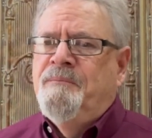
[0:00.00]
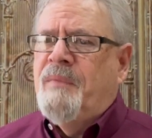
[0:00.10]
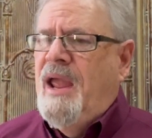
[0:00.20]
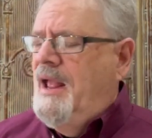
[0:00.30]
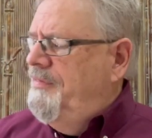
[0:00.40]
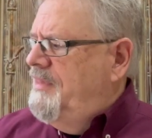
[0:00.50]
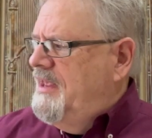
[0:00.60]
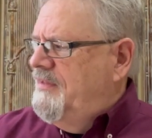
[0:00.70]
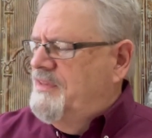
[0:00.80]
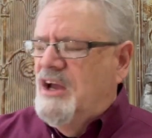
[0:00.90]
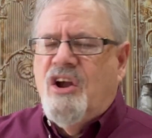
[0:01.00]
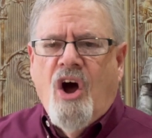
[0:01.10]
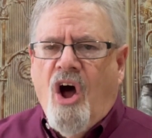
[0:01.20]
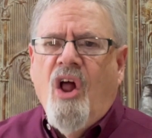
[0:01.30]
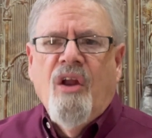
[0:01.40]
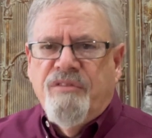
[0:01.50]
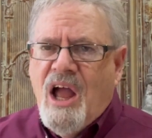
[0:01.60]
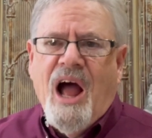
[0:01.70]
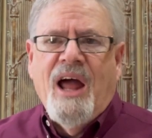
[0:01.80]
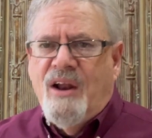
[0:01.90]
And the, the call of
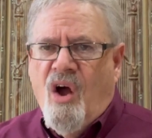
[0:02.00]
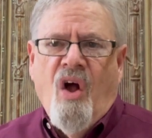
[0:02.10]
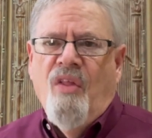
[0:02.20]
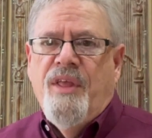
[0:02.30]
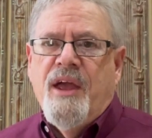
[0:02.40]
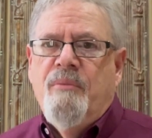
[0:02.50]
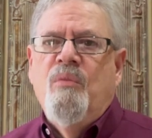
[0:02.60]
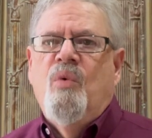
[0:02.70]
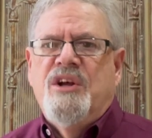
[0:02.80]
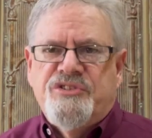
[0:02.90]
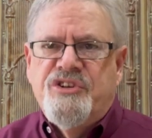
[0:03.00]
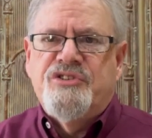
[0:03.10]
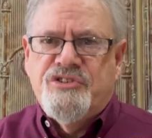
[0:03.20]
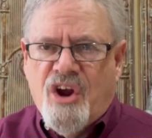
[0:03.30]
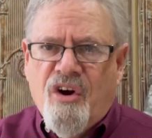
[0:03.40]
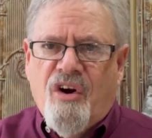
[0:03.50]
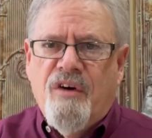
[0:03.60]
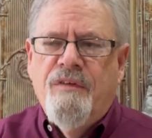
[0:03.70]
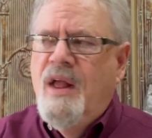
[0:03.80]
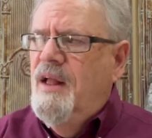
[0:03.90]
God on them was to
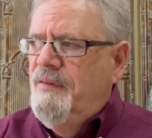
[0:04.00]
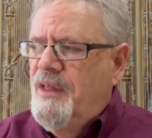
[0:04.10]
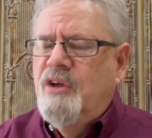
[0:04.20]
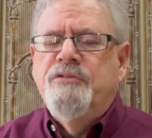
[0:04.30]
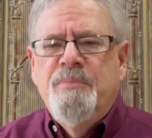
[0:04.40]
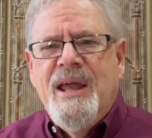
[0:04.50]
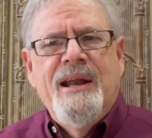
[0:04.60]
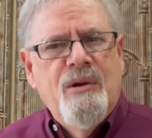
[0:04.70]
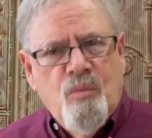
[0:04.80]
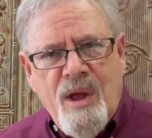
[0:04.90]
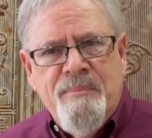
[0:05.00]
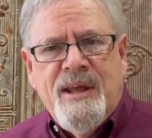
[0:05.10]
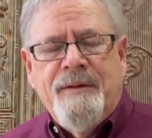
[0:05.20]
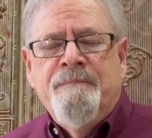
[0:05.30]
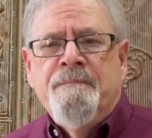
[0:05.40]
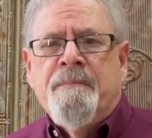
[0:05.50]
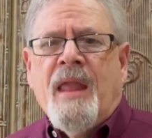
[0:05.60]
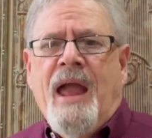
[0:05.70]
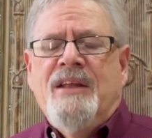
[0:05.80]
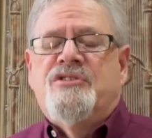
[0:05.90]
serve those men and women.
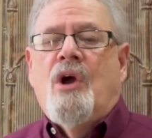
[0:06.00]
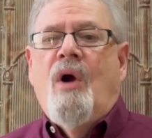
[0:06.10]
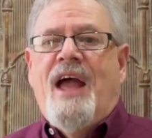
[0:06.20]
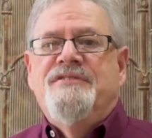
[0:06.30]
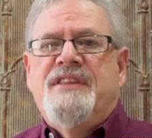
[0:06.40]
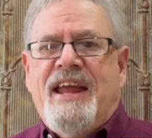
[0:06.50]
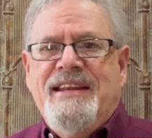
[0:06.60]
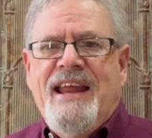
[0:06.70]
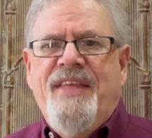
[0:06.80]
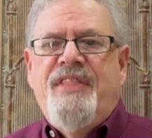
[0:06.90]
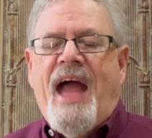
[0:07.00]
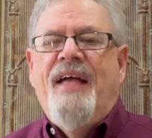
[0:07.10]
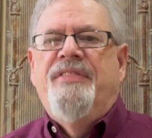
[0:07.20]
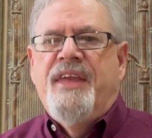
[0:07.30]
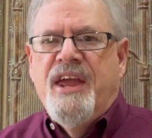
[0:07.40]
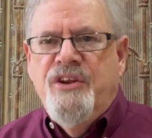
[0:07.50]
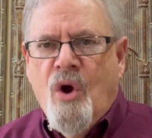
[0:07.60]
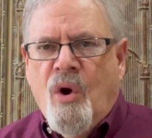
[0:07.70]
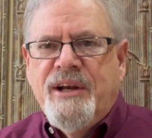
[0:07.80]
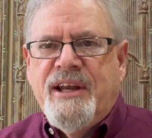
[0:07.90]
And so as they did that, the
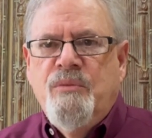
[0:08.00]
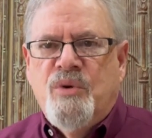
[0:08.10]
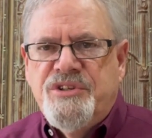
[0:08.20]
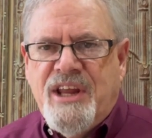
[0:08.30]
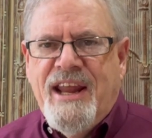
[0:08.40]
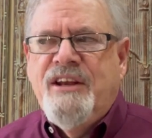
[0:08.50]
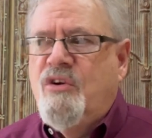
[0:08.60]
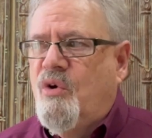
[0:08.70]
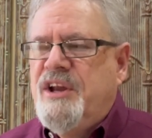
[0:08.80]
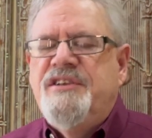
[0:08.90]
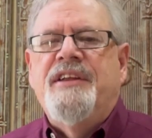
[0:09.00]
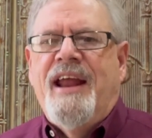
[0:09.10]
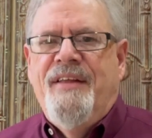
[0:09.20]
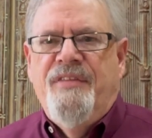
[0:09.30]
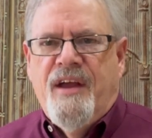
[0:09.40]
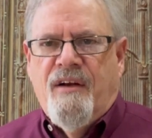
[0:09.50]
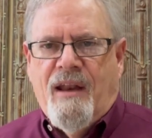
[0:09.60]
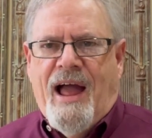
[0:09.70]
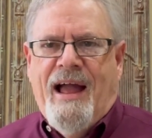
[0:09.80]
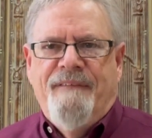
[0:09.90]
anointing was increased in their
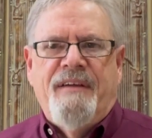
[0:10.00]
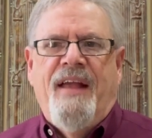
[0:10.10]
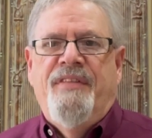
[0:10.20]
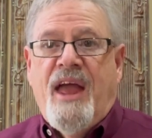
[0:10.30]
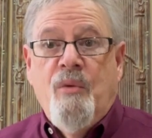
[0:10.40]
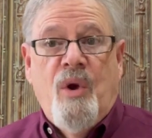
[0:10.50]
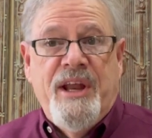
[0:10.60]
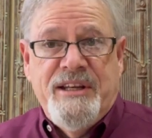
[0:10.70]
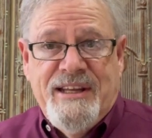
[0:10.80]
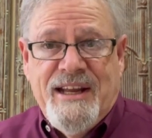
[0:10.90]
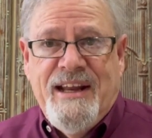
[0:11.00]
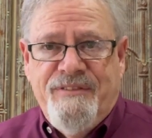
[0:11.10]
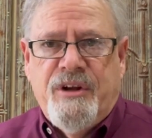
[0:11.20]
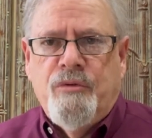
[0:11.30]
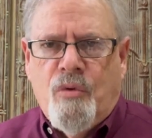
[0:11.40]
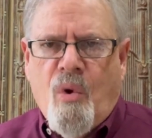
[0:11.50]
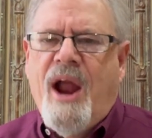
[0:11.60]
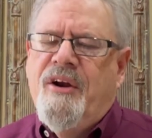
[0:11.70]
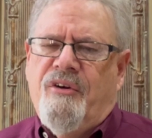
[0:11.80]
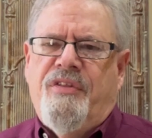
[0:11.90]
life and they went and did even
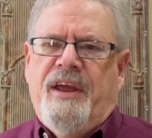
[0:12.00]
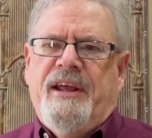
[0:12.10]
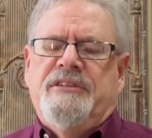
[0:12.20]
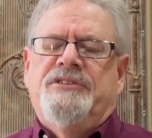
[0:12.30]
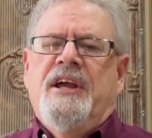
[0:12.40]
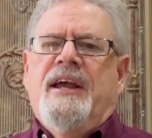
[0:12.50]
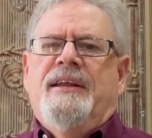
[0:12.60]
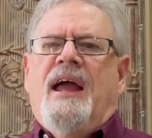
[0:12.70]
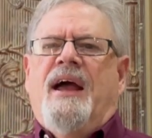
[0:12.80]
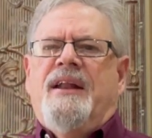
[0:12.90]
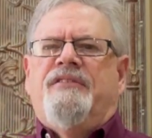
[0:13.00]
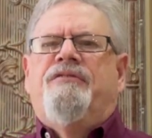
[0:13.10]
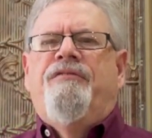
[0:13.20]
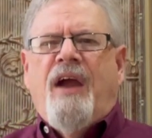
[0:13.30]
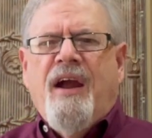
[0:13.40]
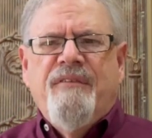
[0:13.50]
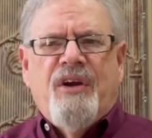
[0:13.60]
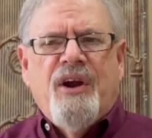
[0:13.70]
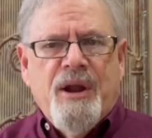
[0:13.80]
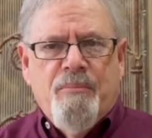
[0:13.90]
greater things. Now, and it's very,
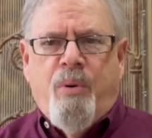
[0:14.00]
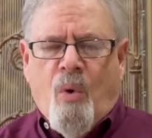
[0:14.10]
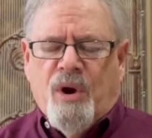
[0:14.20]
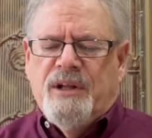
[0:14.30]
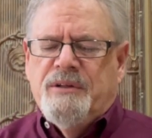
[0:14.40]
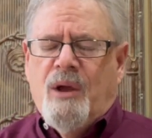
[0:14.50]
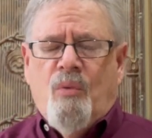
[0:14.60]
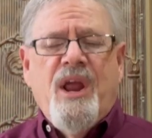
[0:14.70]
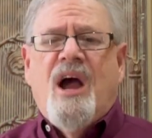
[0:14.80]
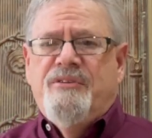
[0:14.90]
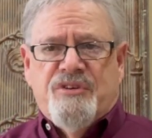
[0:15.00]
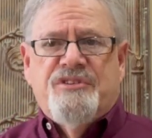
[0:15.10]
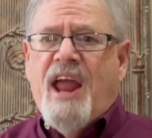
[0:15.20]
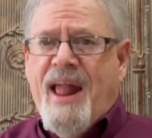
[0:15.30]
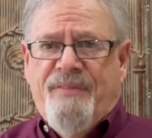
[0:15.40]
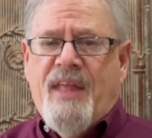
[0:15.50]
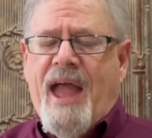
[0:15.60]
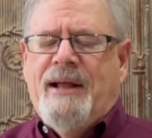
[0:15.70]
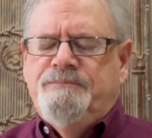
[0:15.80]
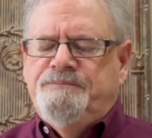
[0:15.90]
very important that we understand that